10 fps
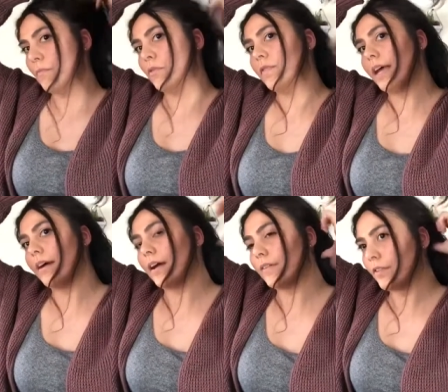move the
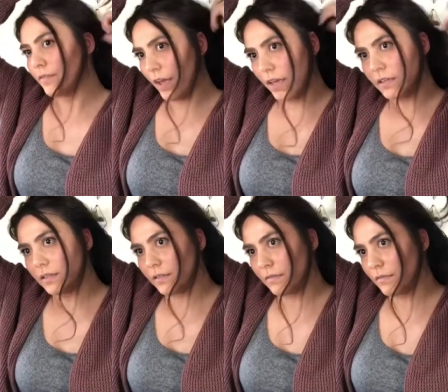hair out of your
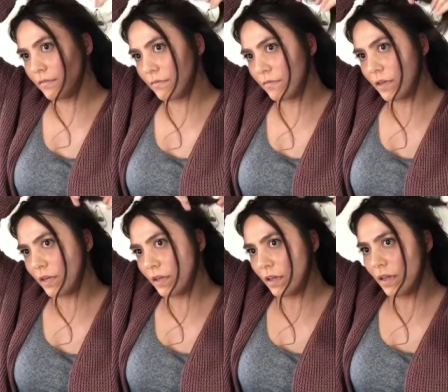face
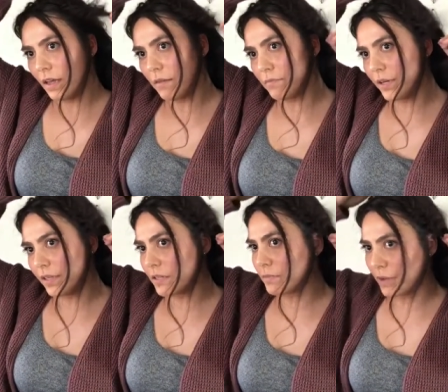and bring
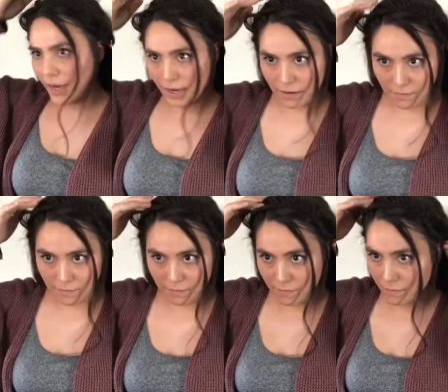this braid
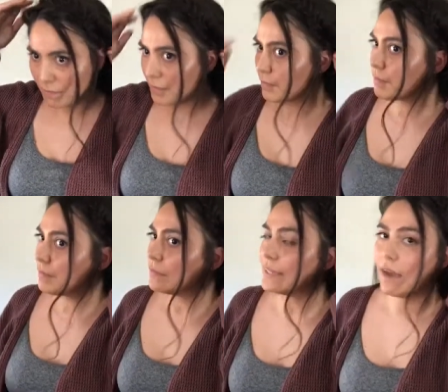
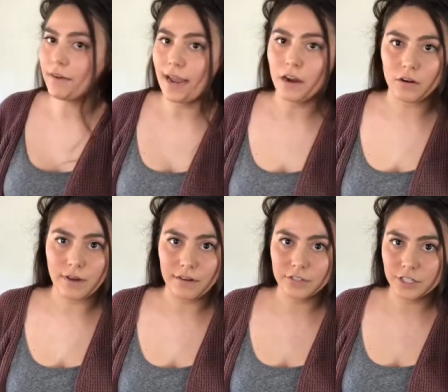down
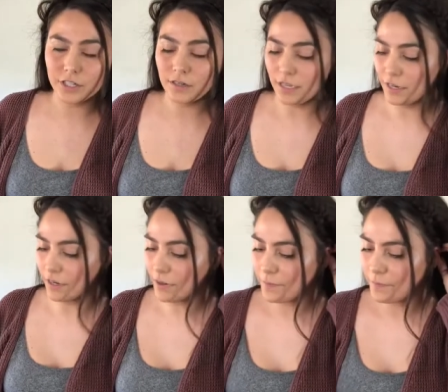around your ear.